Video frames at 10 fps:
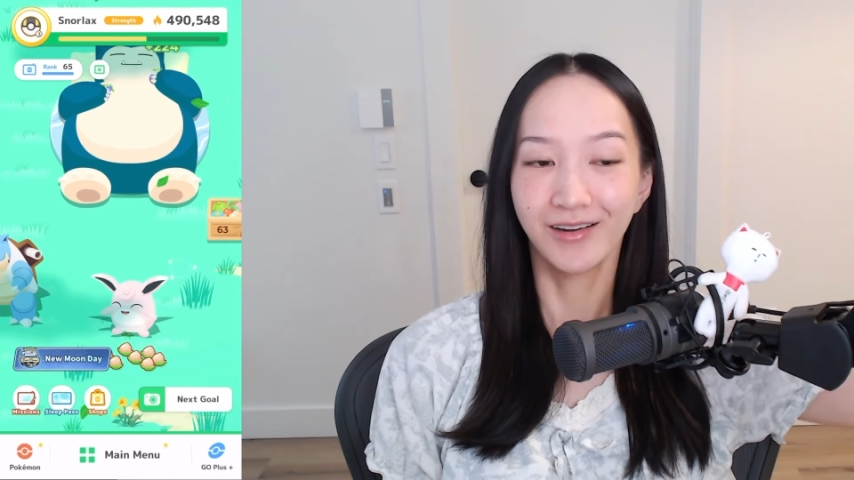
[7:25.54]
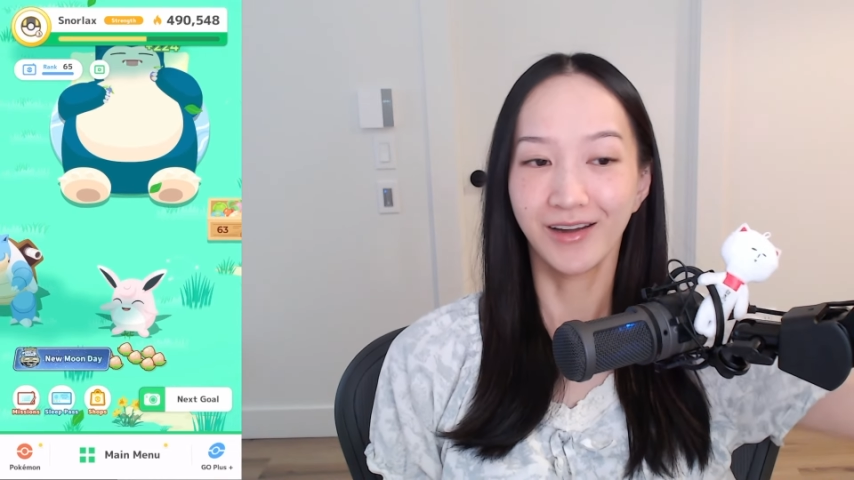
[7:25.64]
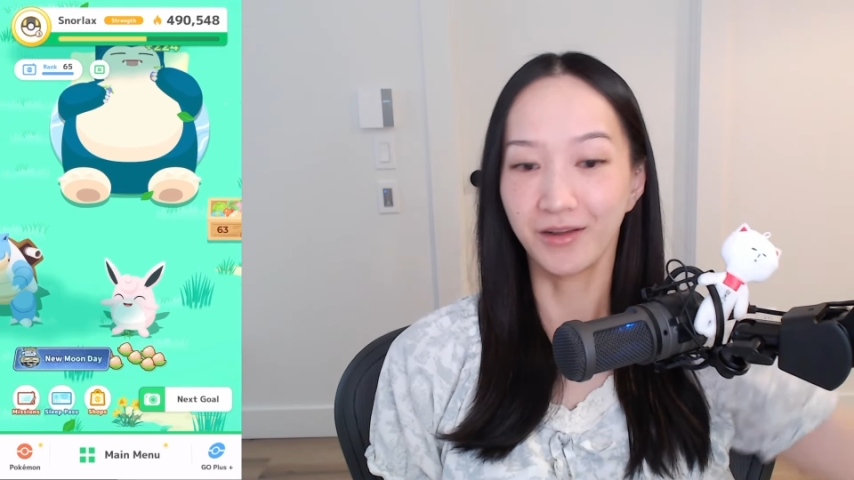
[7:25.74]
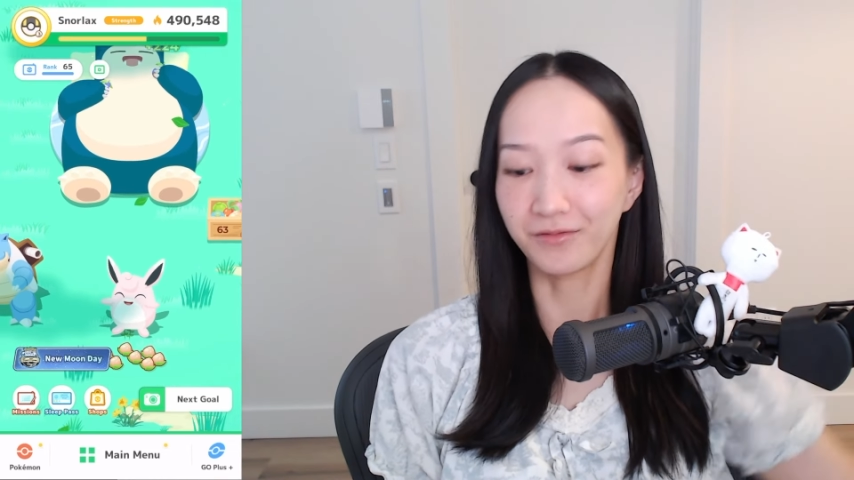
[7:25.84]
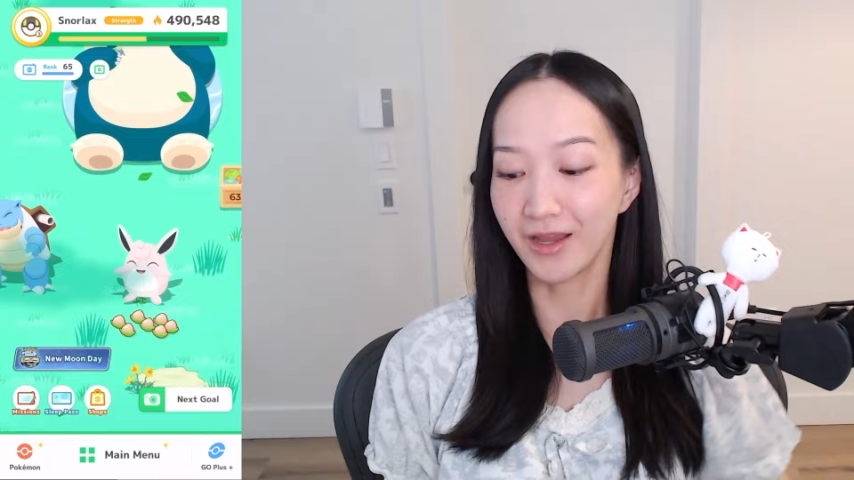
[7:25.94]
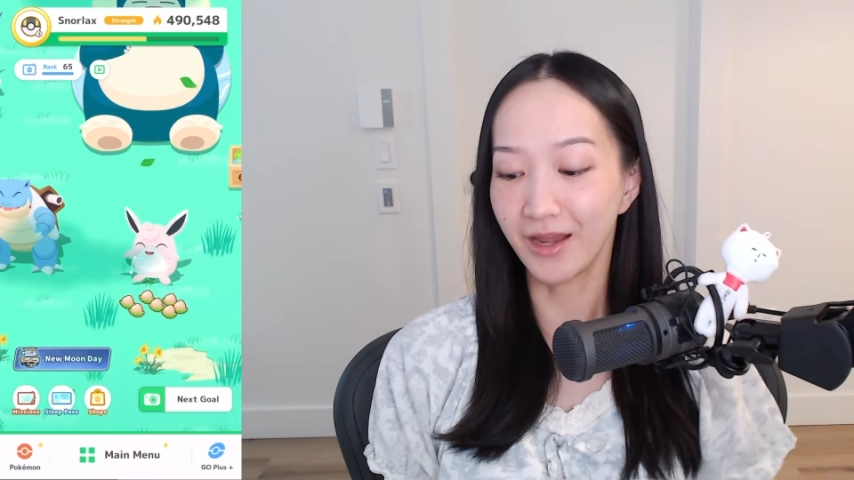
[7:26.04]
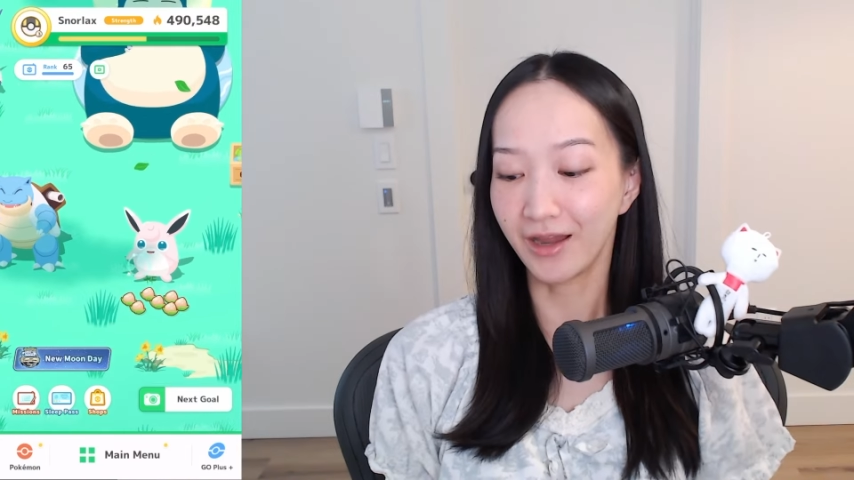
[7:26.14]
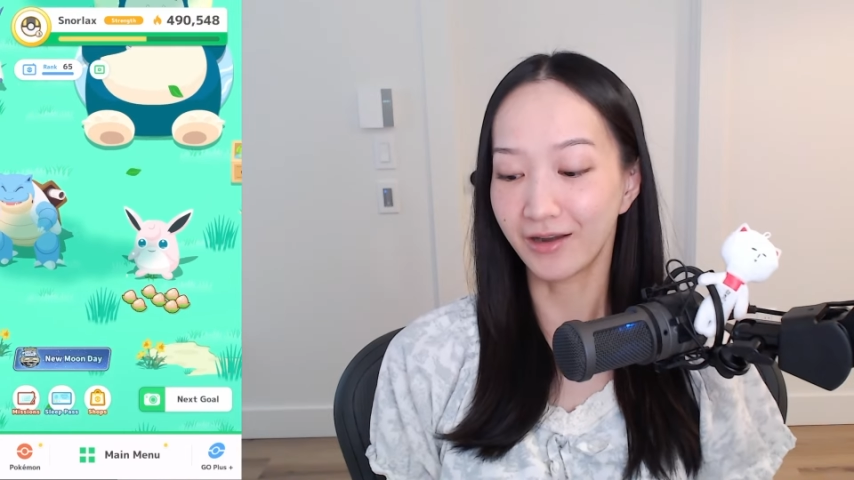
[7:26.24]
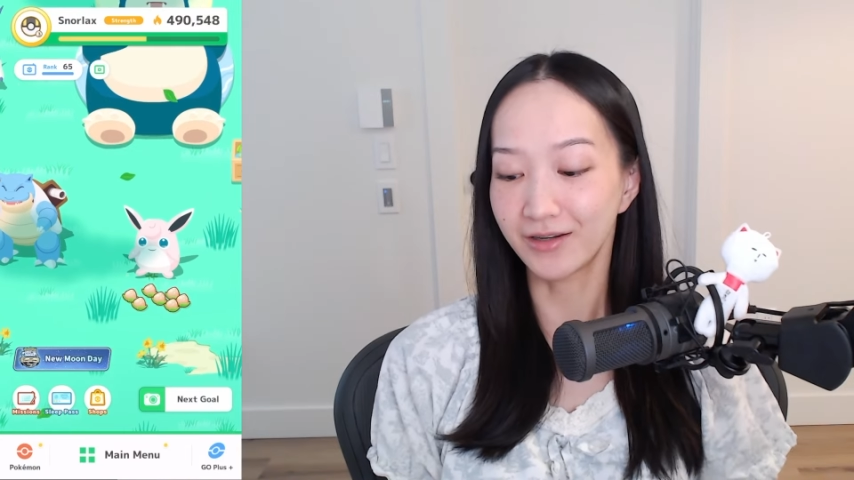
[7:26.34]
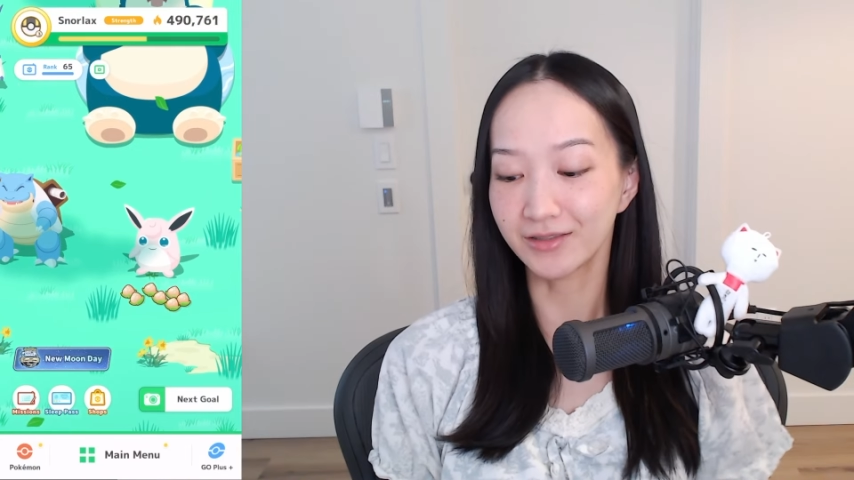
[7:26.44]
if the
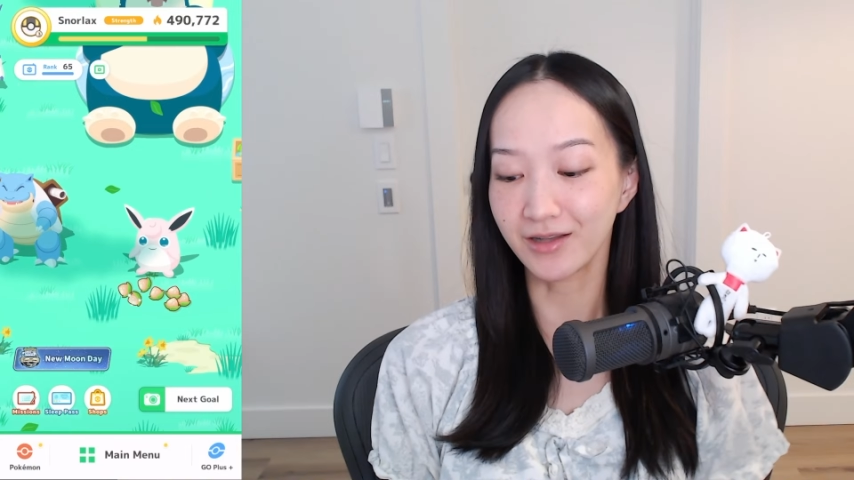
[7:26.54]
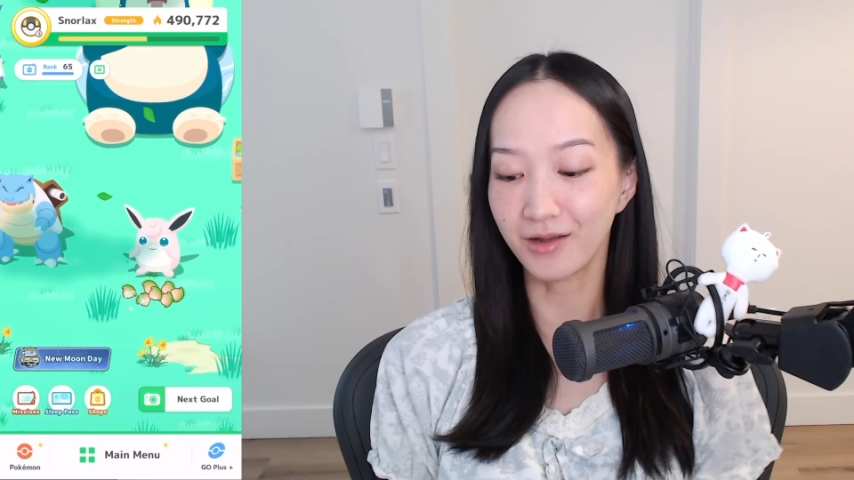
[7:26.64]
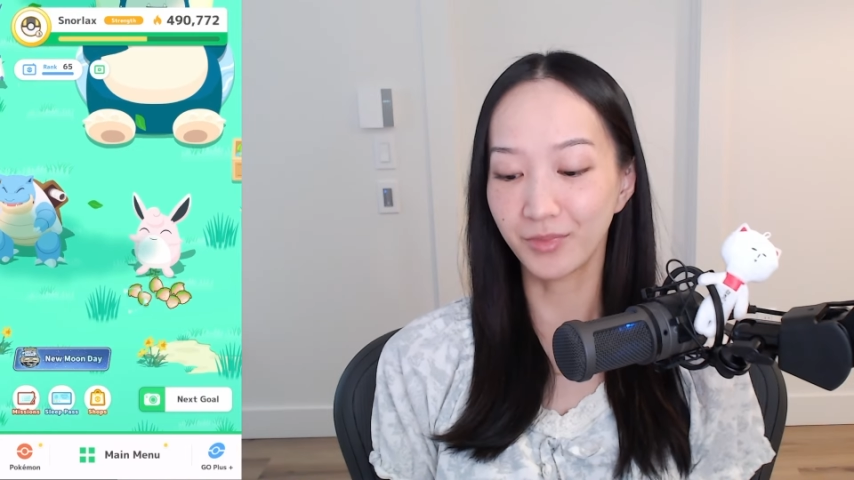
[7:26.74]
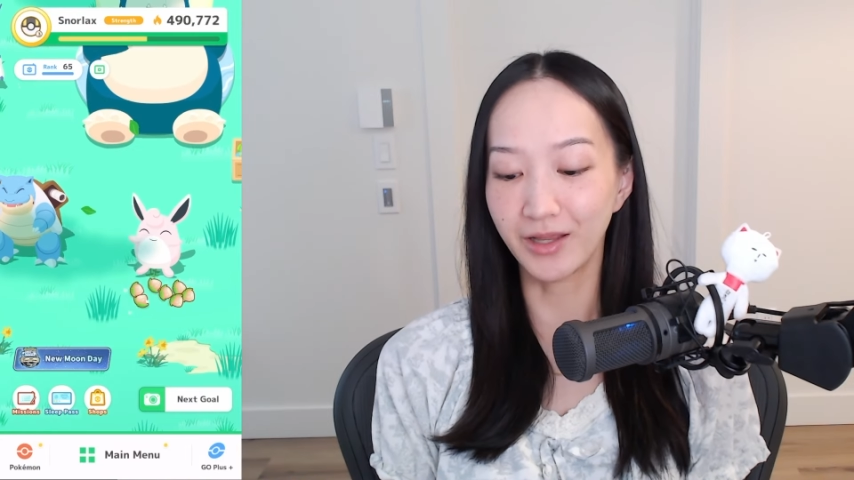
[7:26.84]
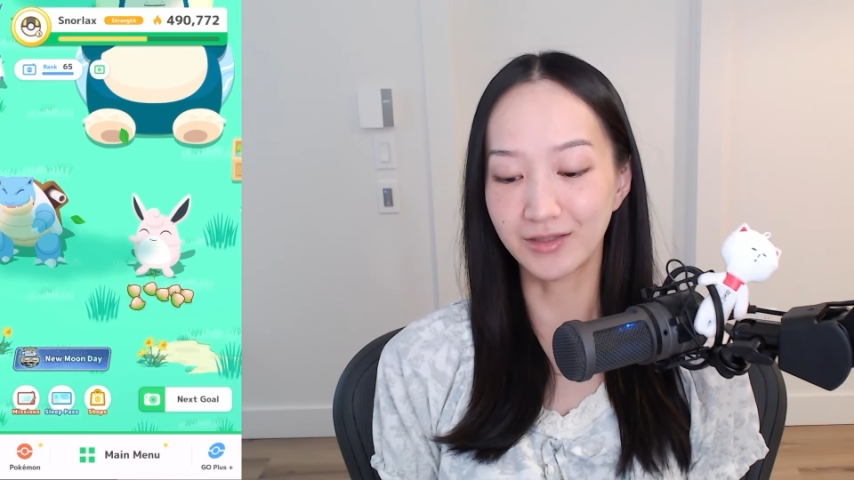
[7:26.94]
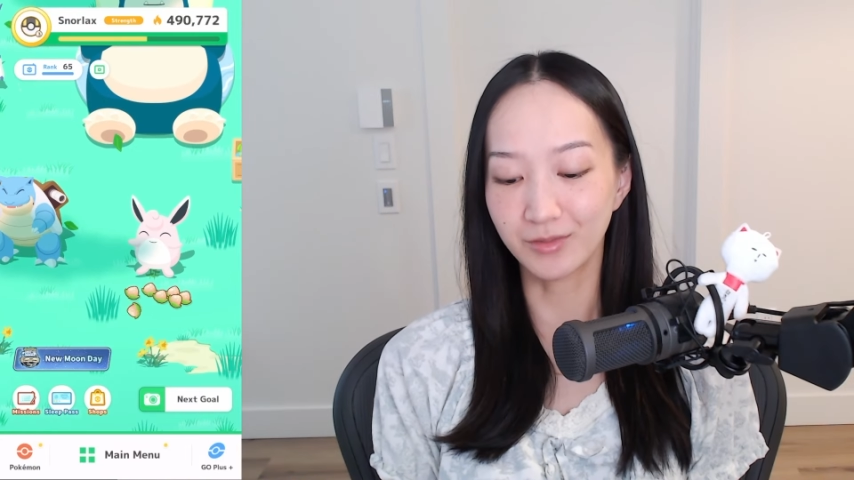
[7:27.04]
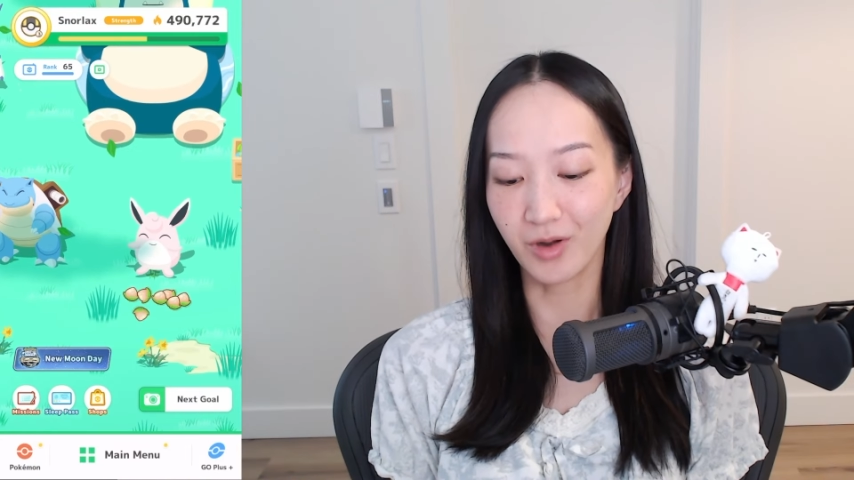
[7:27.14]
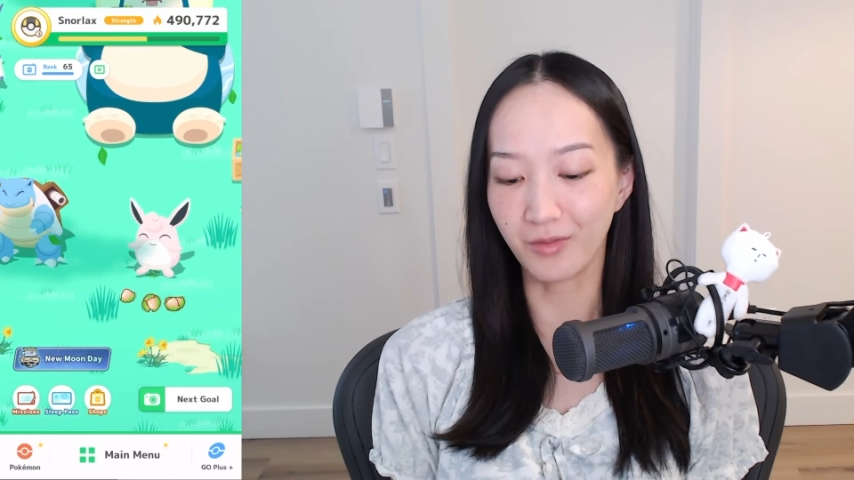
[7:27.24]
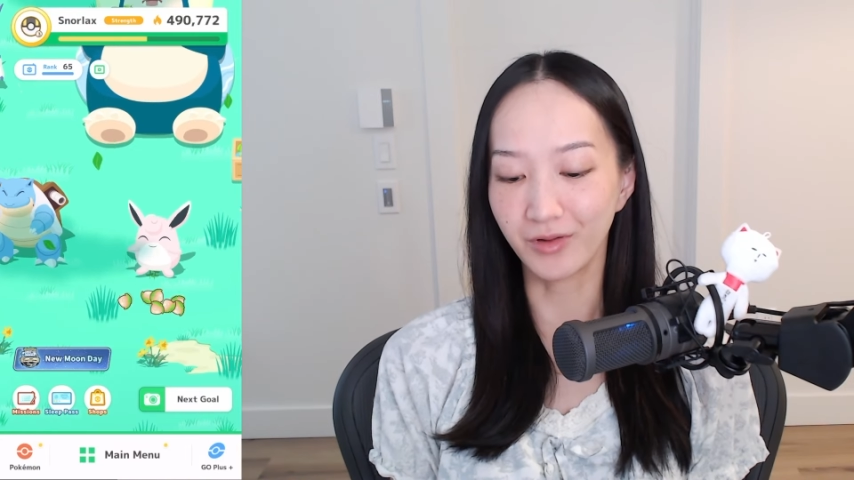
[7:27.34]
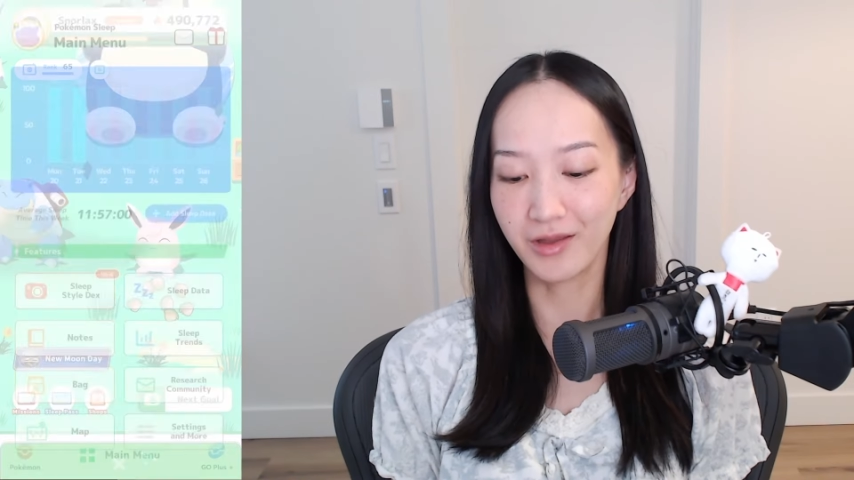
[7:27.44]
hair is not placed
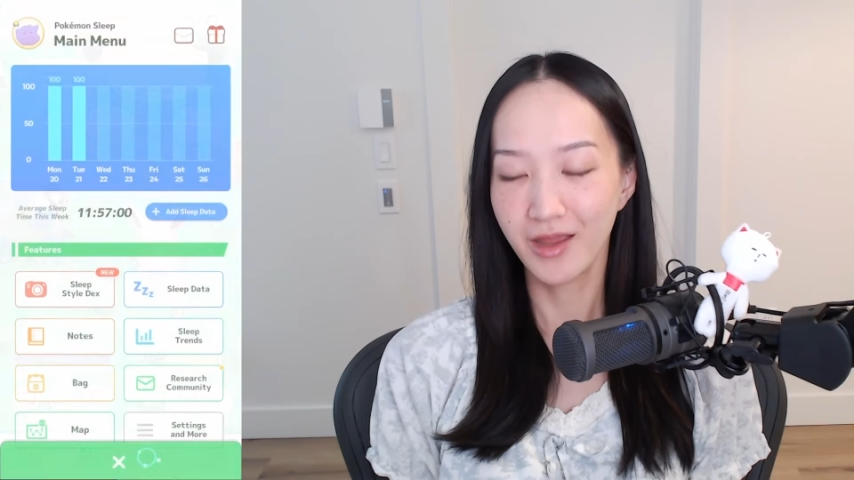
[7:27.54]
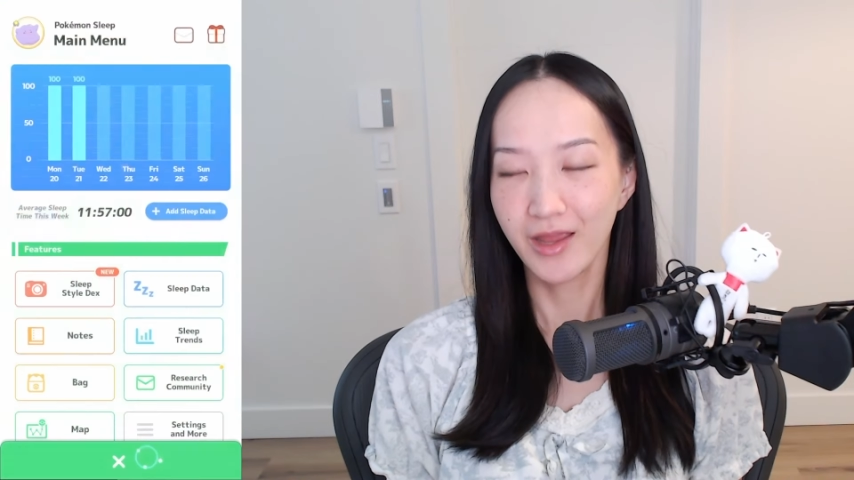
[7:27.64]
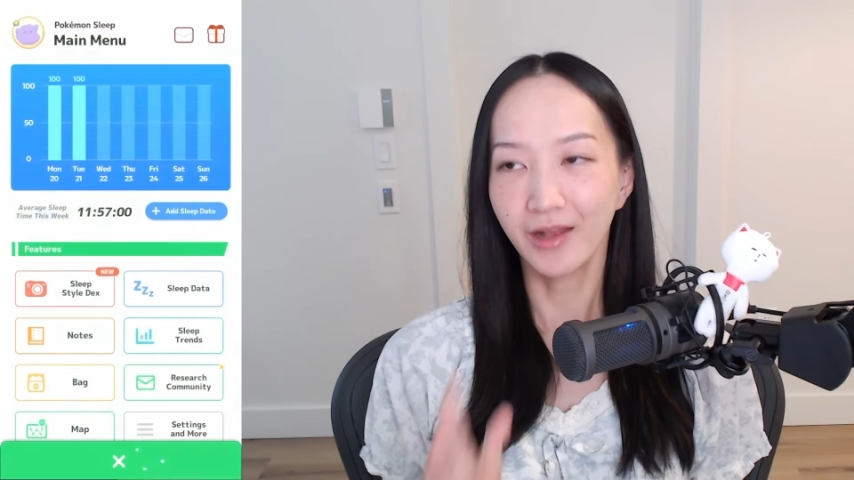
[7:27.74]
properly.